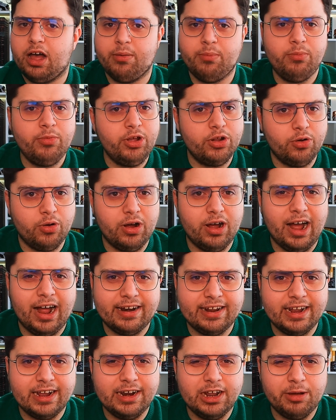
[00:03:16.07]

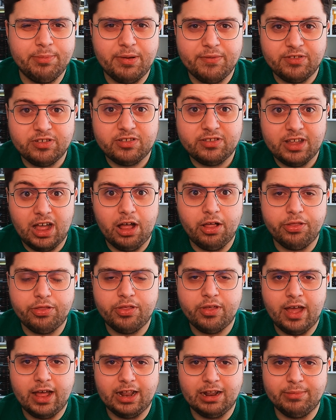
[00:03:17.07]
Adding a little bit of a
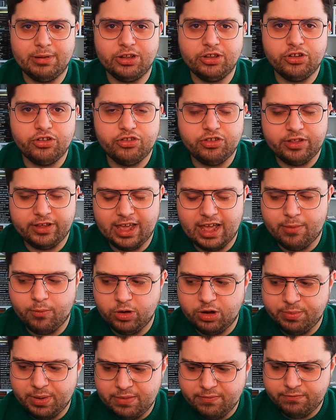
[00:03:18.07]
stealth element to the
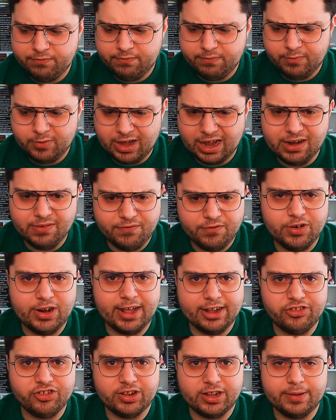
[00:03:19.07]
game would have been kind of
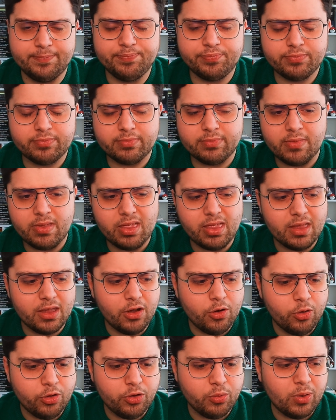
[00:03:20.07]
fun, actually.
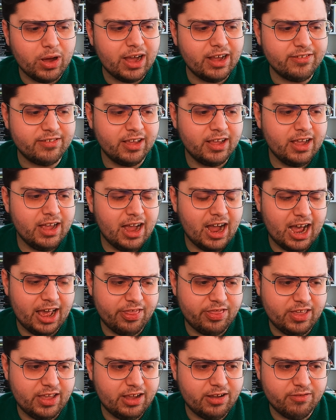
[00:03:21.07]
But otherwise,
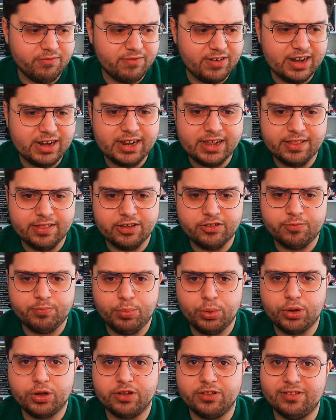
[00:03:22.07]
I think really
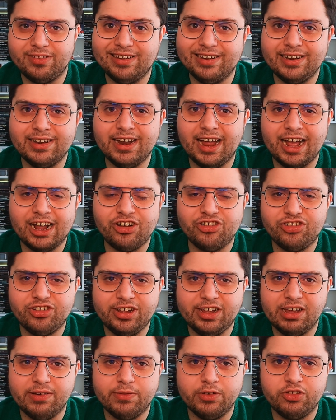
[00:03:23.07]
this book didn't
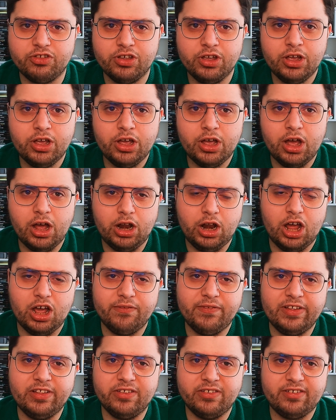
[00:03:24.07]
actually give us a
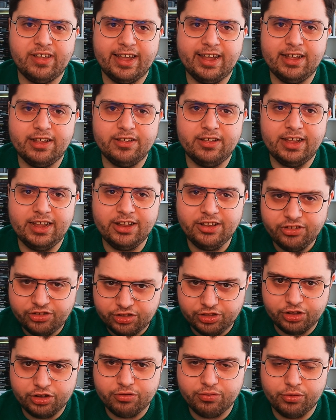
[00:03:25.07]
lot of insight
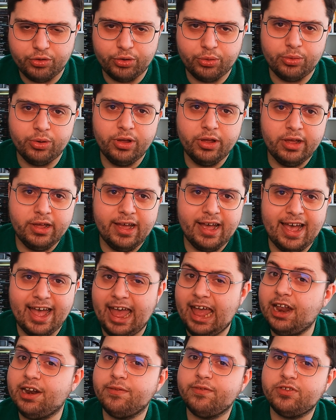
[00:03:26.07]
into the crew
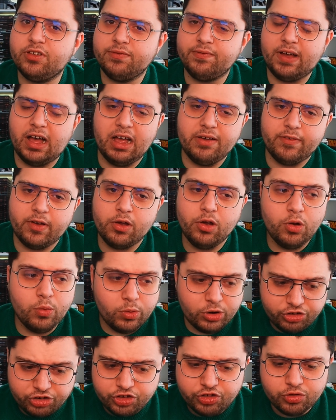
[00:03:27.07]
ahead of
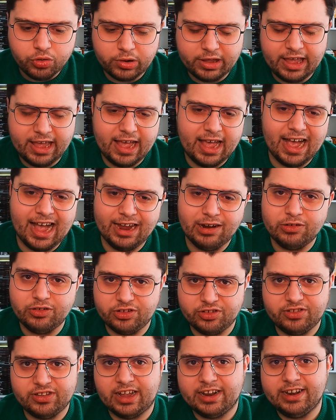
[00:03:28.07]
Survivor, which is okay.
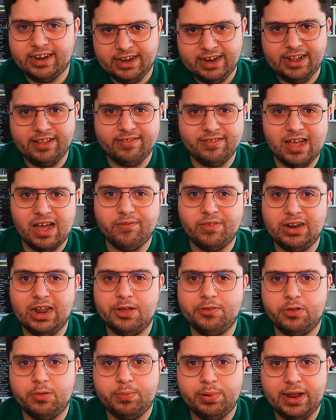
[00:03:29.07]
I understand it needs to have
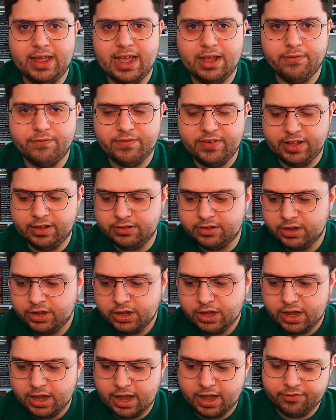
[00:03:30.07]
a level playing
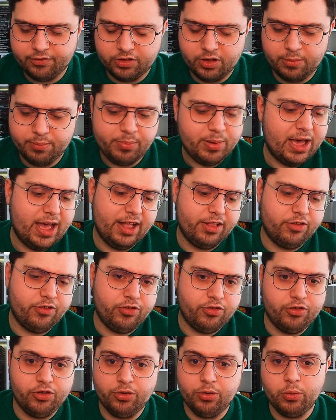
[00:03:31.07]
field as
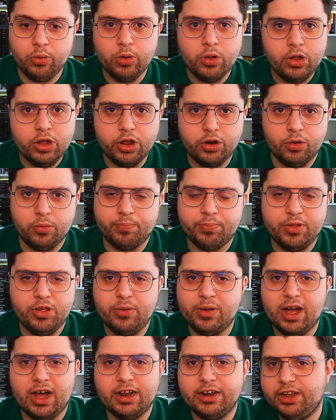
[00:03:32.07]
compared to,
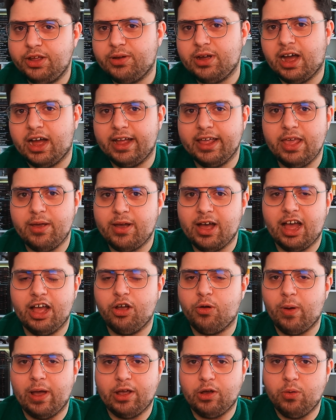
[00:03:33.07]
you
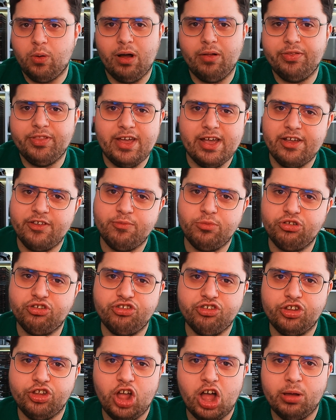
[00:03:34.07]
can't quite go out there as
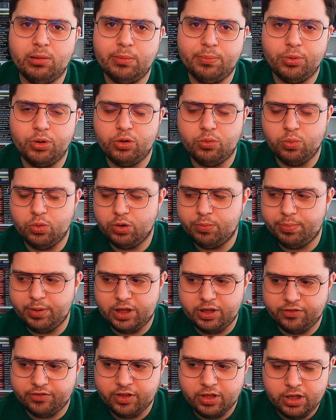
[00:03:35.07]
much as a normal book
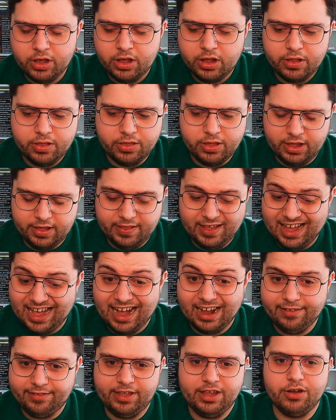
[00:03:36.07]
would, because
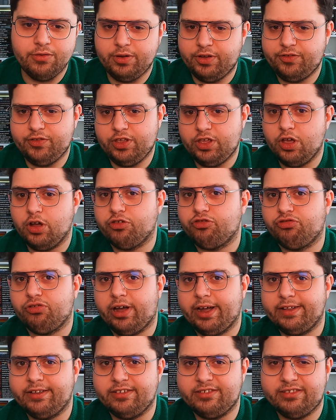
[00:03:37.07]
the idea is that you're
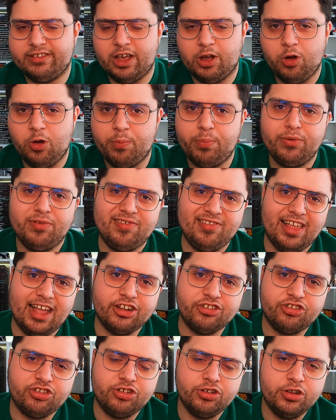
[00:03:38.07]
trying to set up
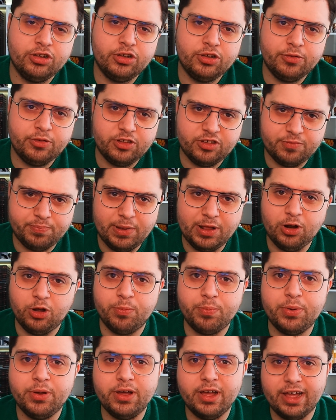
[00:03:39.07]
/
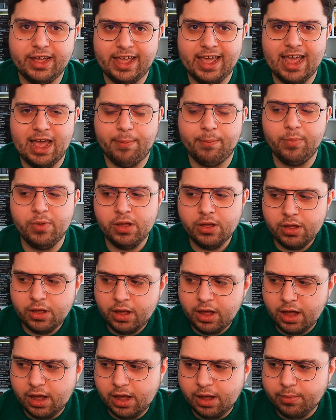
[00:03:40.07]
spin up a game.
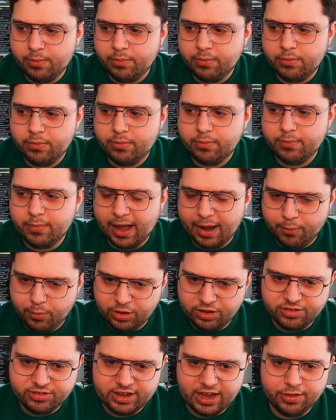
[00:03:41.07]

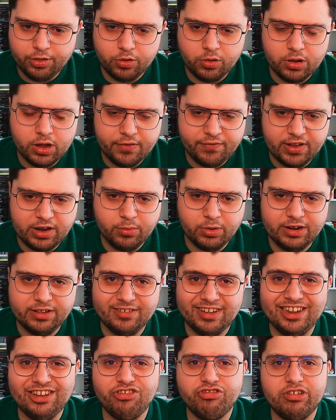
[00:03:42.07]
I will say though, if
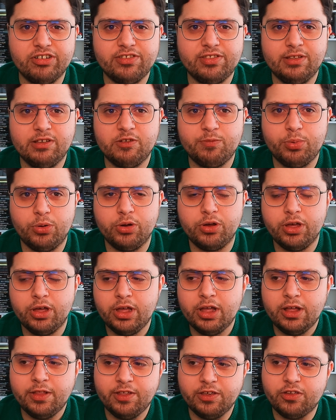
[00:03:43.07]
anyone is interested in this
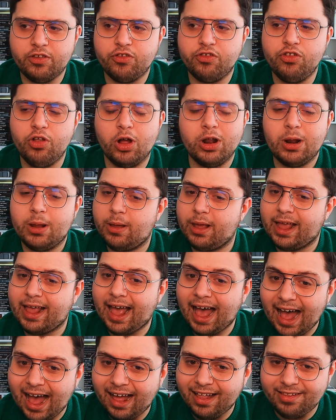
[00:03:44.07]
book, this is not
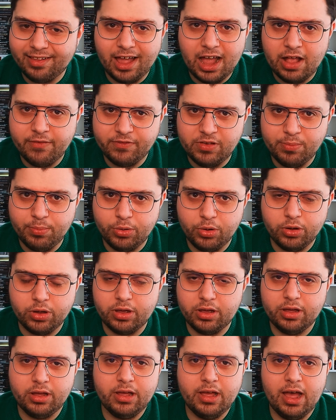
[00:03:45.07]
a Cal heavy
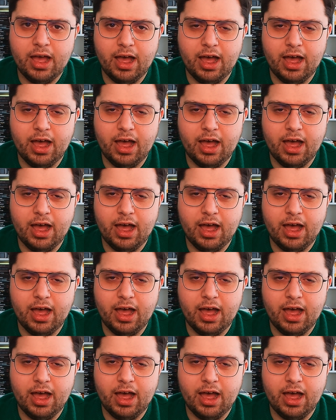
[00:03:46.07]
book.